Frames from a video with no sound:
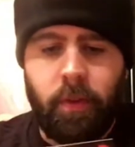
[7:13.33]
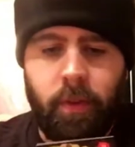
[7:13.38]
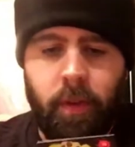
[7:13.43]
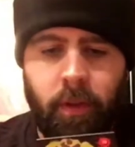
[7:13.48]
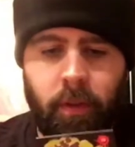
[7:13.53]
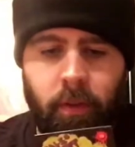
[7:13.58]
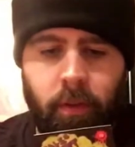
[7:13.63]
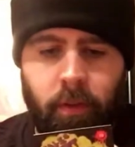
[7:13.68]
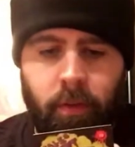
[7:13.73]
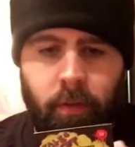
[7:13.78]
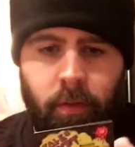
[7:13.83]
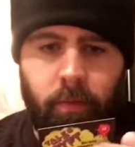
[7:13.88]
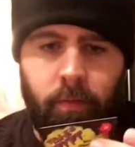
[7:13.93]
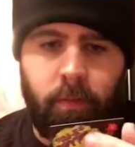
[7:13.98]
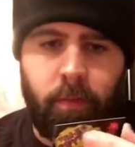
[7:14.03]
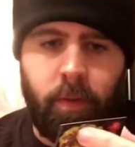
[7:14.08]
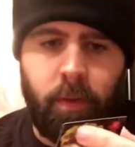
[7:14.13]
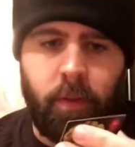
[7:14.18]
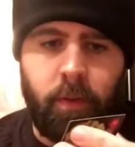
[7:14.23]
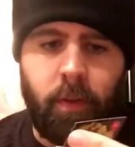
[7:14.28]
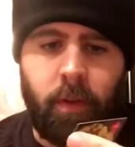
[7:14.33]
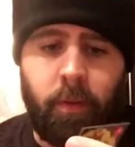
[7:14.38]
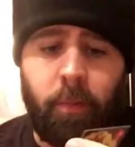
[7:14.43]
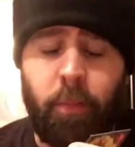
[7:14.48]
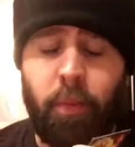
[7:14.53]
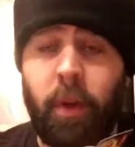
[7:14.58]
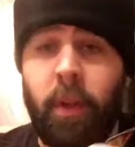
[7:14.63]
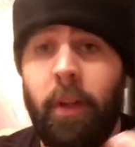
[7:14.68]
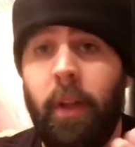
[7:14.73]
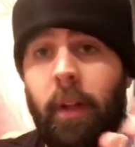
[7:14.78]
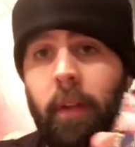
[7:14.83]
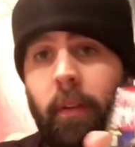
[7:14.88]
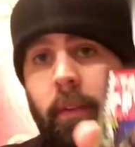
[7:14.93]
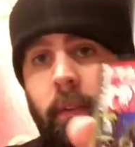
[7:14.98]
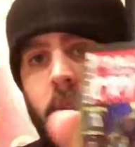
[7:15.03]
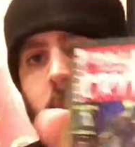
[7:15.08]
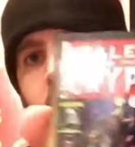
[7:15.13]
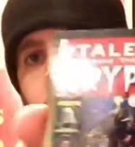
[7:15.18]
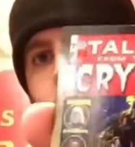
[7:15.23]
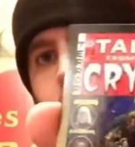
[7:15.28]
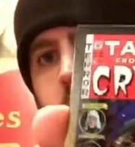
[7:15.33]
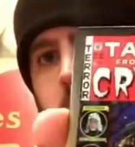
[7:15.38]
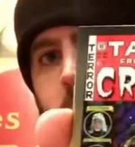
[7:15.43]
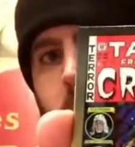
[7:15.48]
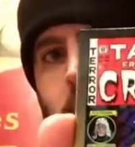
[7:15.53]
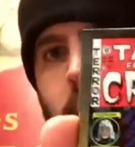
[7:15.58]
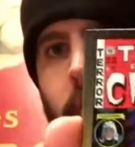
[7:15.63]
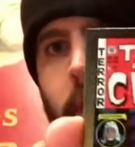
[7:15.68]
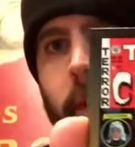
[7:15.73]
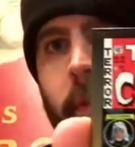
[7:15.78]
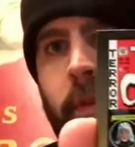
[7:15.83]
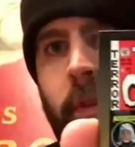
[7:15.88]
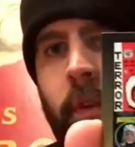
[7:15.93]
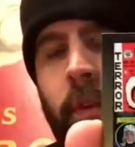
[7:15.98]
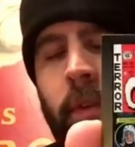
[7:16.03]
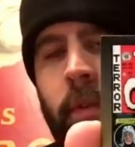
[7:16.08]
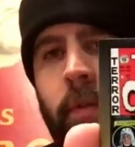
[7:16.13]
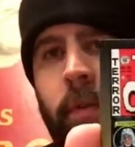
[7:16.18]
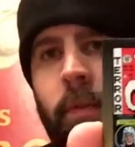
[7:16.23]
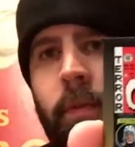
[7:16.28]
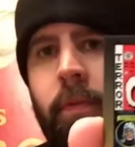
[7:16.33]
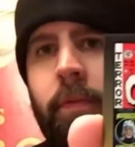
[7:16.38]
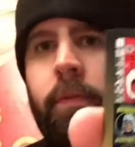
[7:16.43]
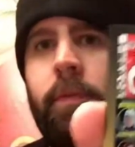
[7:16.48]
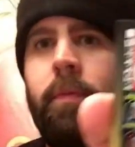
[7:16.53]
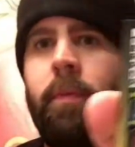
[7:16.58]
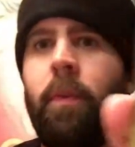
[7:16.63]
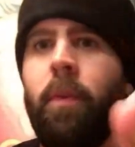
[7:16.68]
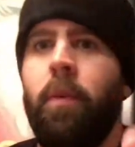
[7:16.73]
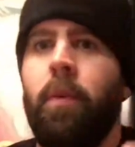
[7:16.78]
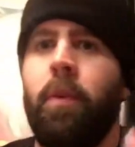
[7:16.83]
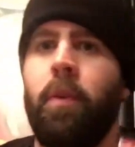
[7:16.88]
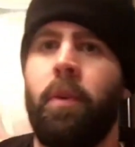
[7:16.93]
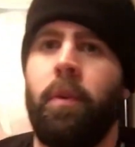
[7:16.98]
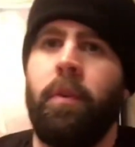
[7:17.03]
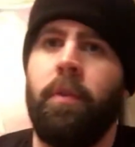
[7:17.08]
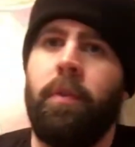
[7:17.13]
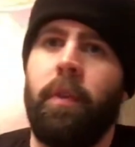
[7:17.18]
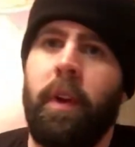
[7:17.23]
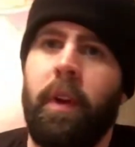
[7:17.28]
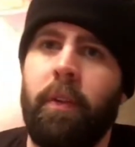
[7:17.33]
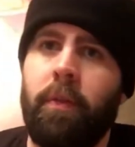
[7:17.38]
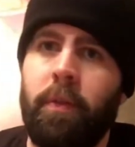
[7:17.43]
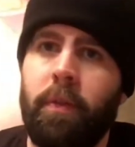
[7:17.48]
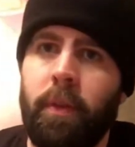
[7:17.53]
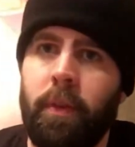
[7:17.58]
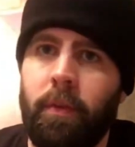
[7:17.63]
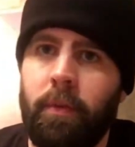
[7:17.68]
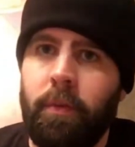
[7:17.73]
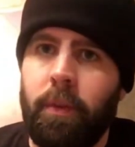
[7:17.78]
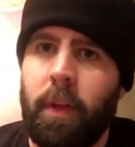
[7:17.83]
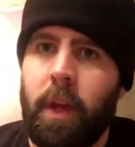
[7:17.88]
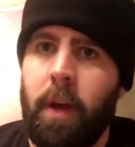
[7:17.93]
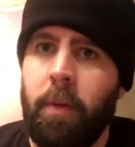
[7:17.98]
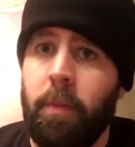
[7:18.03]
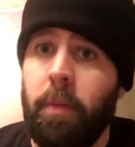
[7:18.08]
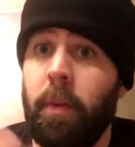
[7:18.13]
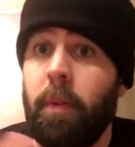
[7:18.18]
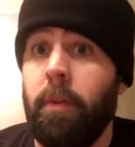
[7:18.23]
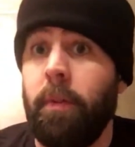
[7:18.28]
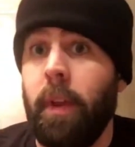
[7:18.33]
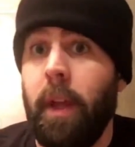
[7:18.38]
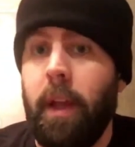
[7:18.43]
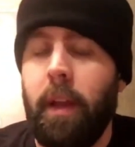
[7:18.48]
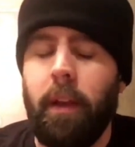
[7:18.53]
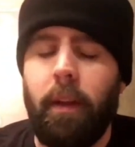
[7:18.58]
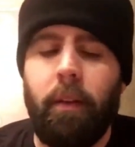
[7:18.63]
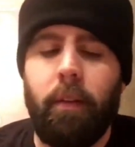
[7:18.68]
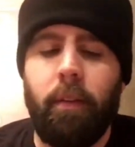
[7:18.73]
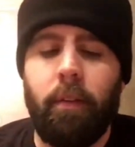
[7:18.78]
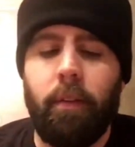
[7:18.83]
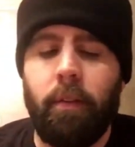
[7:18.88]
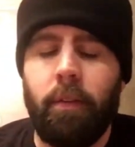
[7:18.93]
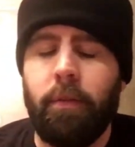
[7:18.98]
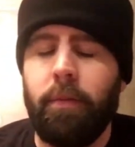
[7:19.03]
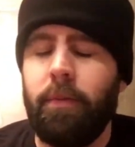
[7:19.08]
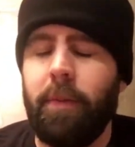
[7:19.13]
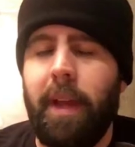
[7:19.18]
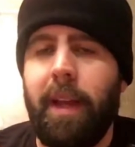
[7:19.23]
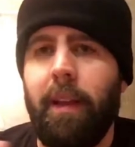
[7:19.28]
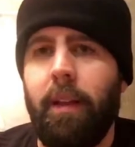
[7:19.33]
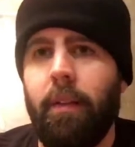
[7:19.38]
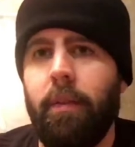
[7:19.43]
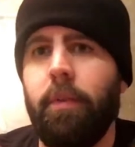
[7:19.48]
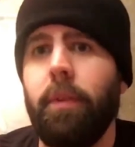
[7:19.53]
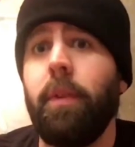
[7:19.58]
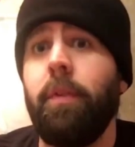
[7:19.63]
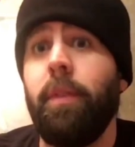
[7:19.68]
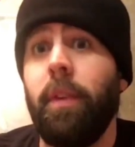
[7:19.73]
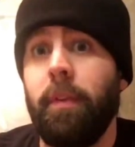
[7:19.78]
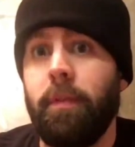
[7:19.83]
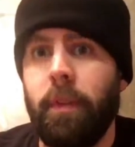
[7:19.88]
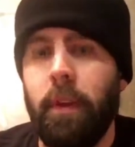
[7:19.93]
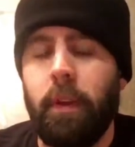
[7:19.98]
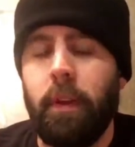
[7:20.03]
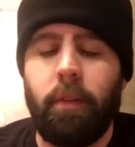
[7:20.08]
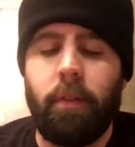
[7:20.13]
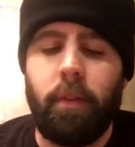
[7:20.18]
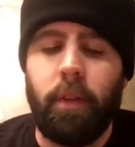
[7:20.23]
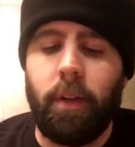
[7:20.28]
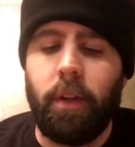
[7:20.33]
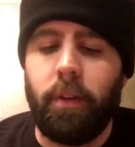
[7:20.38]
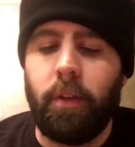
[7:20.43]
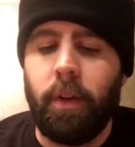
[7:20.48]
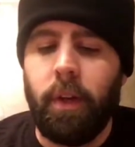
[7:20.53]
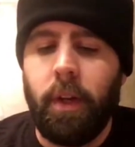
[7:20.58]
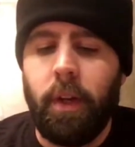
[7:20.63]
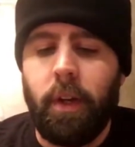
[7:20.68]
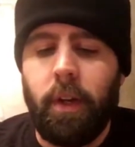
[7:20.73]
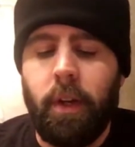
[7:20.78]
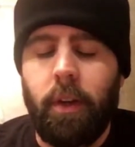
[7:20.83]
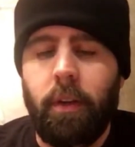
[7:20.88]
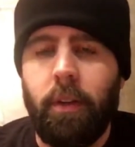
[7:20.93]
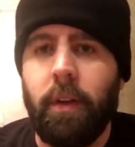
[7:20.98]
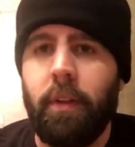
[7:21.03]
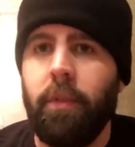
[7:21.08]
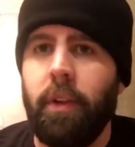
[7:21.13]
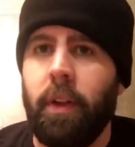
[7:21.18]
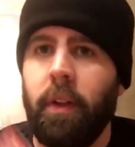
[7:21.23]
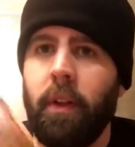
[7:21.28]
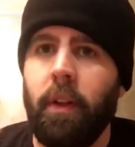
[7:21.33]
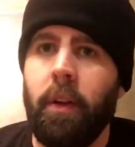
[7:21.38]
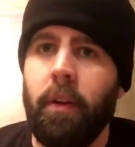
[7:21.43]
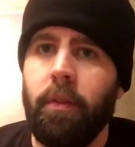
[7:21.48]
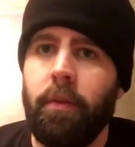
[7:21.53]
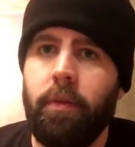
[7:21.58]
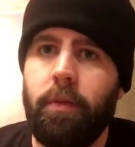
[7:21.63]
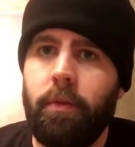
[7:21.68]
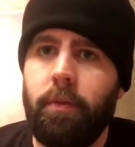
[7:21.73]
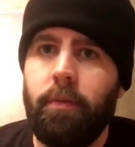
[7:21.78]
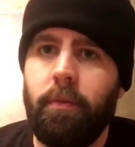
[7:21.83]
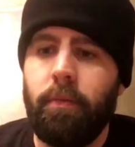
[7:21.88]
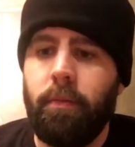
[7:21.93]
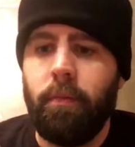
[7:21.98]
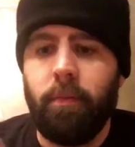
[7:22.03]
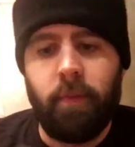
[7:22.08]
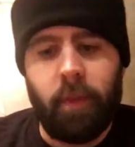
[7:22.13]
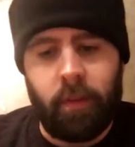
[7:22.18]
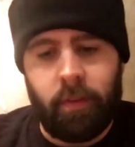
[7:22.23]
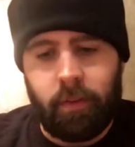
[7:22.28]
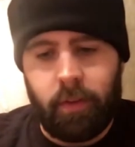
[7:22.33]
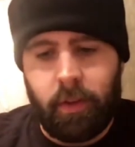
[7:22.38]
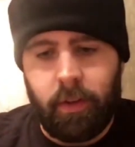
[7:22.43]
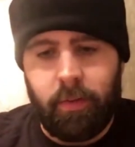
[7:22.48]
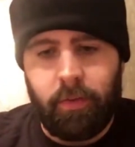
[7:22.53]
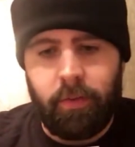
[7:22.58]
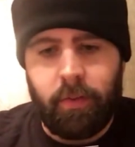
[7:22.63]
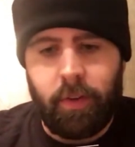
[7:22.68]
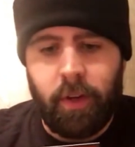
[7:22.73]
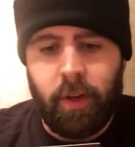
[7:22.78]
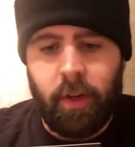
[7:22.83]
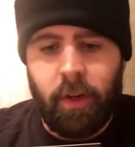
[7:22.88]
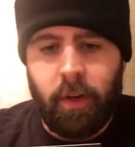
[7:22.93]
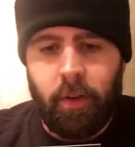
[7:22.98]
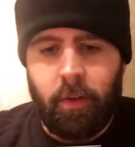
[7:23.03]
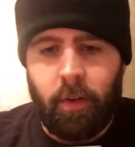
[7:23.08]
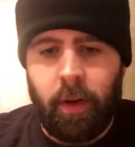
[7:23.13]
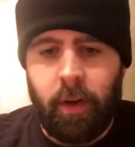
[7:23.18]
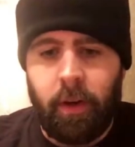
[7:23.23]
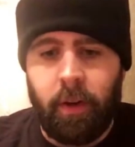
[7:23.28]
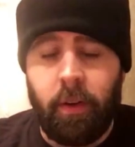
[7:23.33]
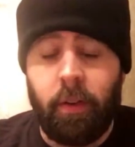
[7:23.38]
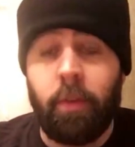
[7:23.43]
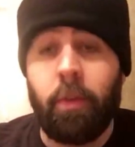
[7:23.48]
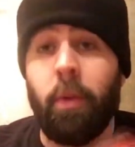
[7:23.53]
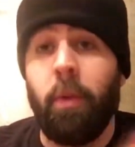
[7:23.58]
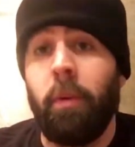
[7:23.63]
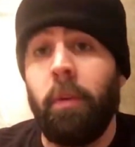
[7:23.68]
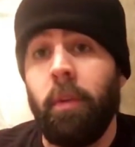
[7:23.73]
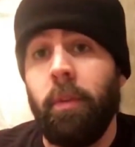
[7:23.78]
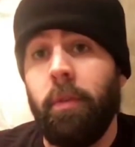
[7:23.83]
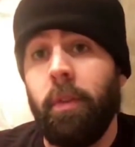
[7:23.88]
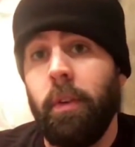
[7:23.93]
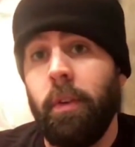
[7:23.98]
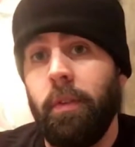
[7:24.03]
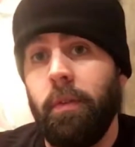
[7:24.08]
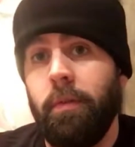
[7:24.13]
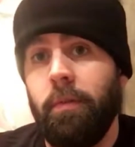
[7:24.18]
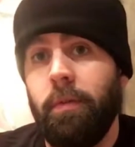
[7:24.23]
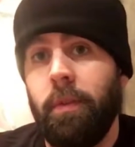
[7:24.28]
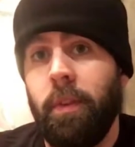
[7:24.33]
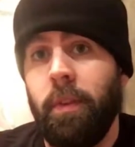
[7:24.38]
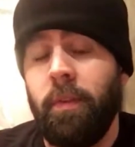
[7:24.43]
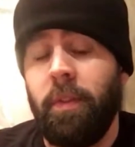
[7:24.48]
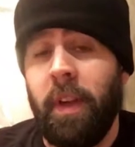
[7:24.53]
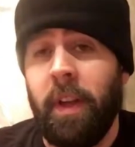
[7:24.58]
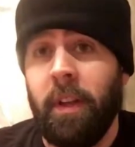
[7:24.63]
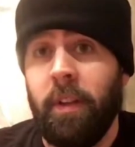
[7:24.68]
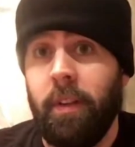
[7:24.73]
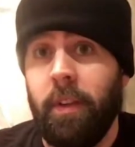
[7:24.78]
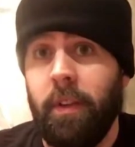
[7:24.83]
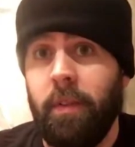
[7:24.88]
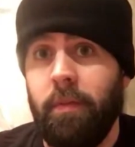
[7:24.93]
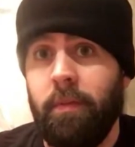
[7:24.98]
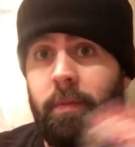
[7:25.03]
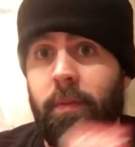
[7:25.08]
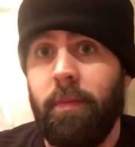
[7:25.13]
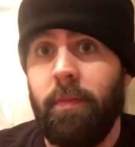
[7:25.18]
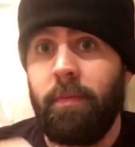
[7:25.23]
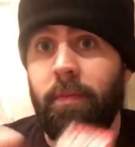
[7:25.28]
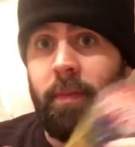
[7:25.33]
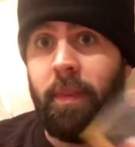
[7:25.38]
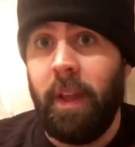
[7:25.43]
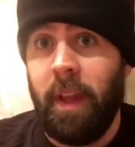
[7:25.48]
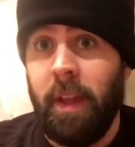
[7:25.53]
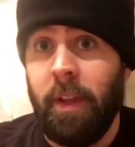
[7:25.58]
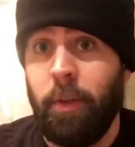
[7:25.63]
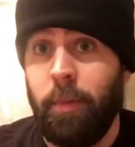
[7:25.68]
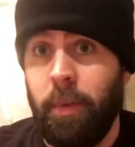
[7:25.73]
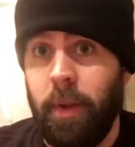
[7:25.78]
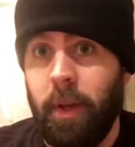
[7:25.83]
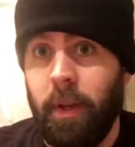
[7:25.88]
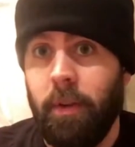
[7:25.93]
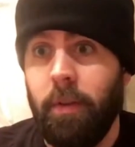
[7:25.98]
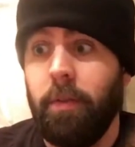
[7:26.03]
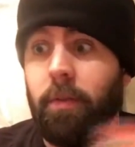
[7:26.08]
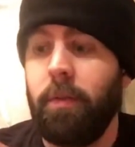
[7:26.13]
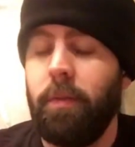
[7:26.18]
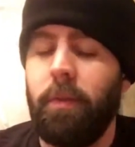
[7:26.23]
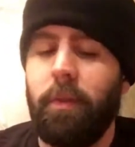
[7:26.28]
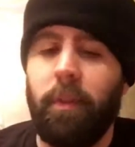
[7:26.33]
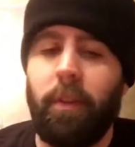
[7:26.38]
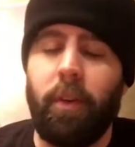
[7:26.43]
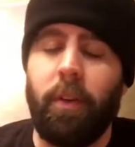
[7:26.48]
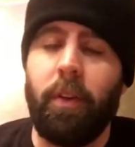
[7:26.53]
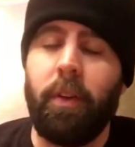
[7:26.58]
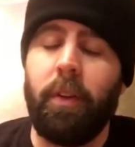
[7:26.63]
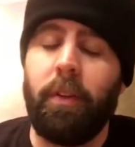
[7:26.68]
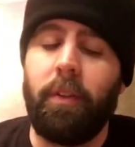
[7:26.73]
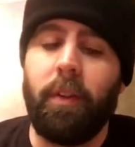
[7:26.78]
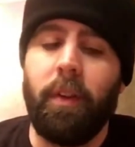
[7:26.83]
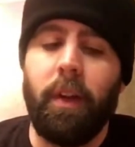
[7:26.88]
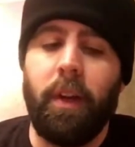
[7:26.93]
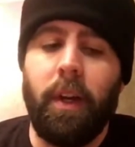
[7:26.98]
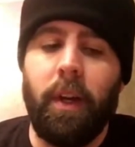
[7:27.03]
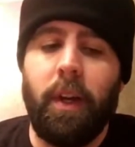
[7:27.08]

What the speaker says: this is it's pretty neat stuff. I mean, if you're a horror fan from the comic books from the 80s or from the 50s, you definitely love this stuff right here. And of course, if you're a fan of the HBO series,